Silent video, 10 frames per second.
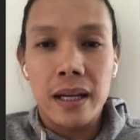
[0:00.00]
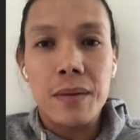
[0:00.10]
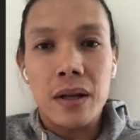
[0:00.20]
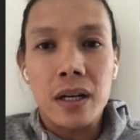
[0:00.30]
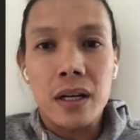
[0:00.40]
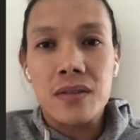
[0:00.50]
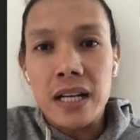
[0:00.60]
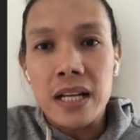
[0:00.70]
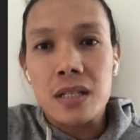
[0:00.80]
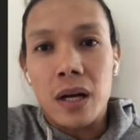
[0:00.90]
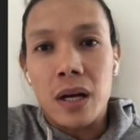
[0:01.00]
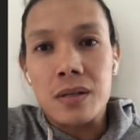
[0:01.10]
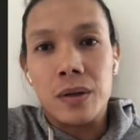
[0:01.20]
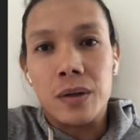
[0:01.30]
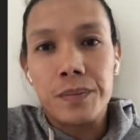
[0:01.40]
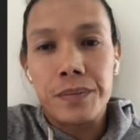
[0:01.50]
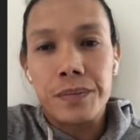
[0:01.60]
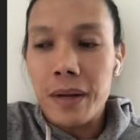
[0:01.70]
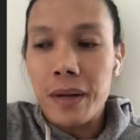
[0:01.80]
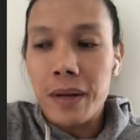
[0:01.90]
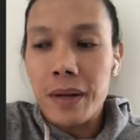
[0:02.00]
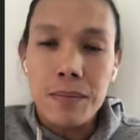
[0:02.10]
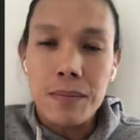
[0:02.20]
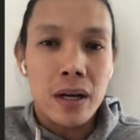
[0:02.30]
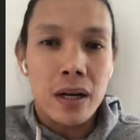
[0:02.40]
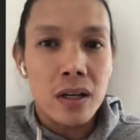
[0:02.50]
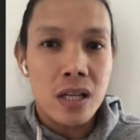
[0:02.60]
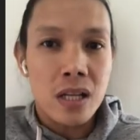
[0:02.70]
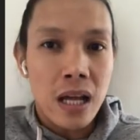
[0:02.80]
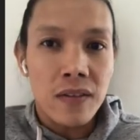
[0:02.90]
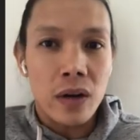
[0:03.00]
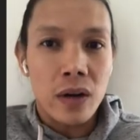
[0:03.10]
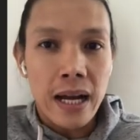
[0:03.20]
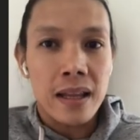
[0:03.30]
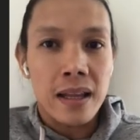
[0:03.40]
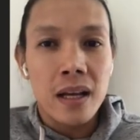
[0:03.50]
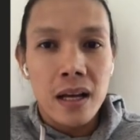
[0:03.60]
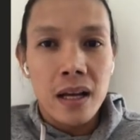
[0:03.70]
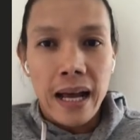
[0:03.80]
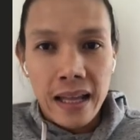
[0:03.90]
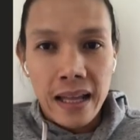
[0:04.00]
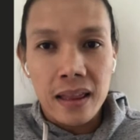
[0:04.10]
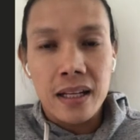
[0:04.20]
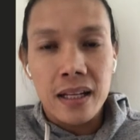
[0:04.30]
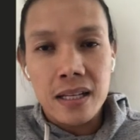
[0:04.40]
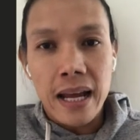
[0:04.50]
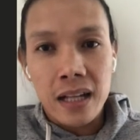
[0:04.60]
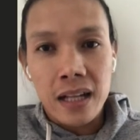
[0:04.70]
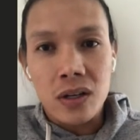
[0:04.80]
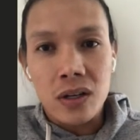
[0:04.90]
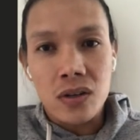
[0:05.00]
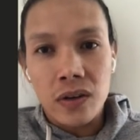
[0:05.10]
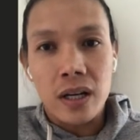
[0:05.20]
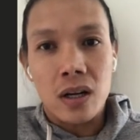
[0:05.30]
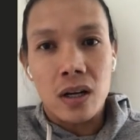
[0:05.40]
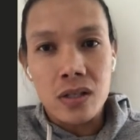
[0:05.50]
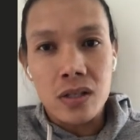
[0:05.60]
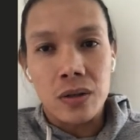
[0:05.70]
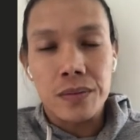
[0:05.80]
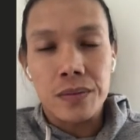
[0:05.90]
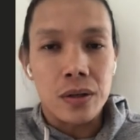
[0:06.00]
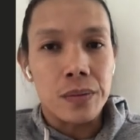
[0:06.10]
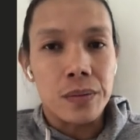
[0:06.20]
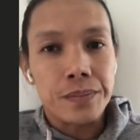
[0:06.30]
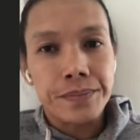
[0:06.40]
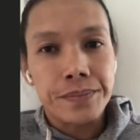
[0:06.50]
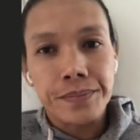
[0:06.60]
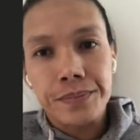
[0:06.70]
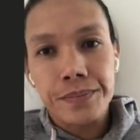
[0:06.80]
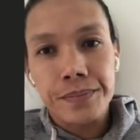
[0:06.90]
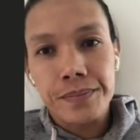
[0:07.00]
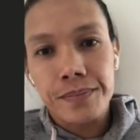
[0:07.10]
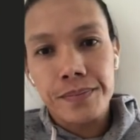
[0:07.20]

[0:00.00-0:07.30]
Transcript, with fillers: out there as fast as possible. I'm not going to say better. There's a lot of great athletes and actors over here also. So, all